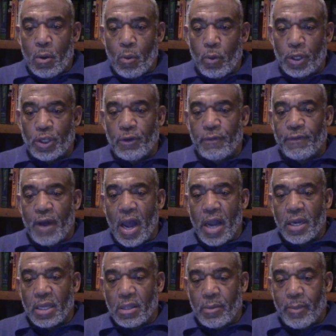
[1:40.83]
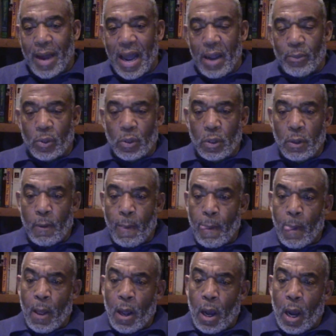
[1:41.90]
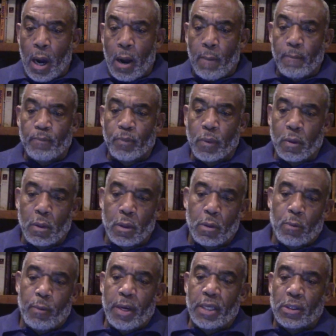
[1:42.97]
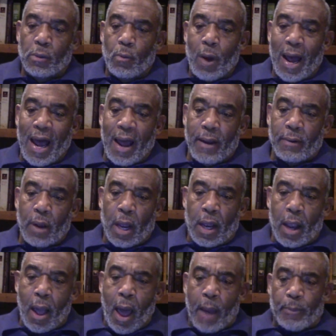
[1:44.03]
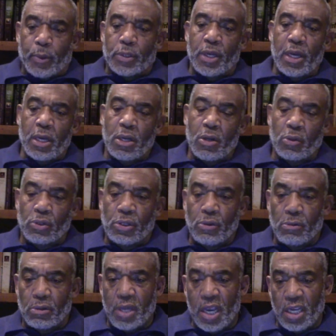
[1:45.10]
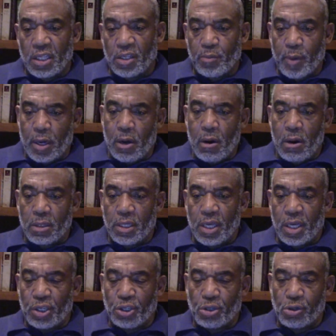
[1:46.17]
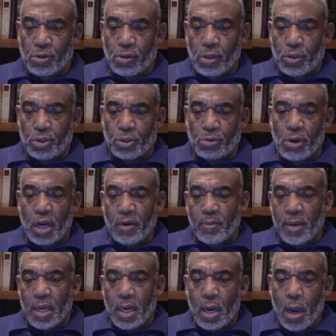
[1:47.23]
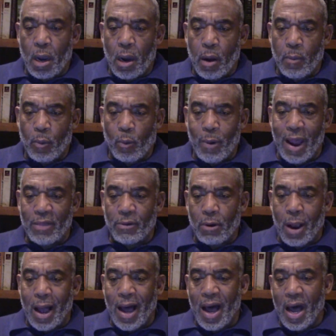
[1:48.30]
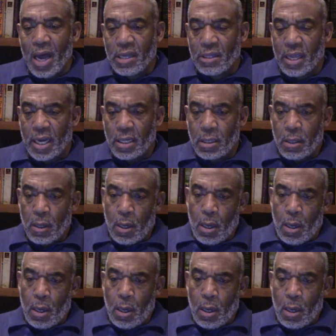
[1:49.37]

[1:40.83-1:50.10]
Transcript: what you find in the Bible. The reason why I presented those two things is because it has struck me rather odd that